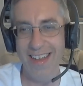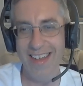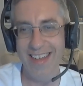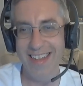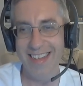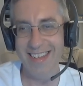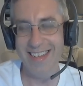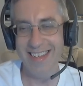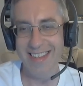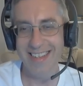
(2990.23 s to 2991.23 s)

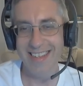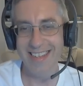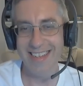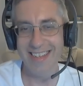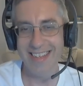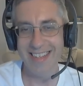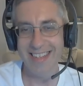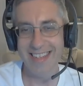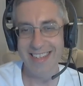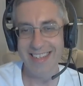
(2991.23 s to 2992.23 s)

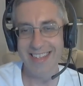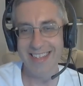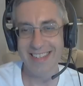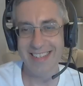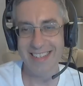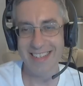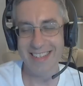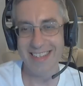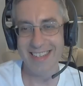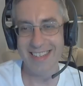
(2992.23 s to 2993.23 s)

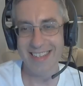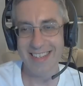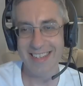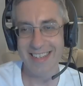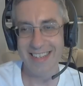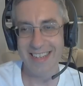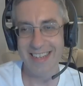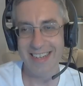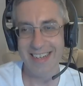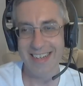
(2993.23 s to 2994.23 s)

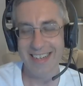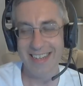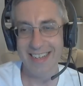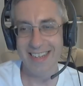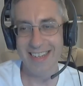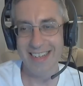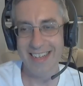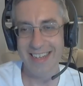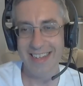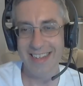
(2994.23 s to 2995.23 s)

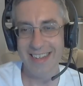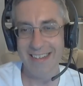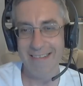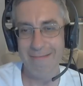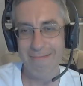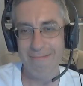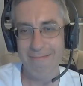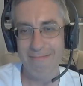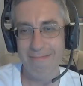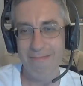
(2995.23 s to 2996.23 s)

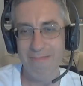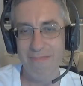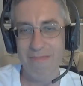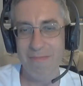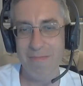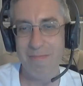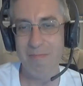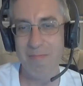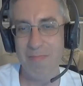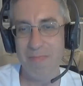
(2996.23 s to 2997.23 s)

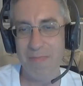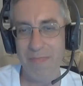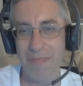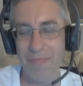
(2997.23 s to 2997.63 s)
(not speaking)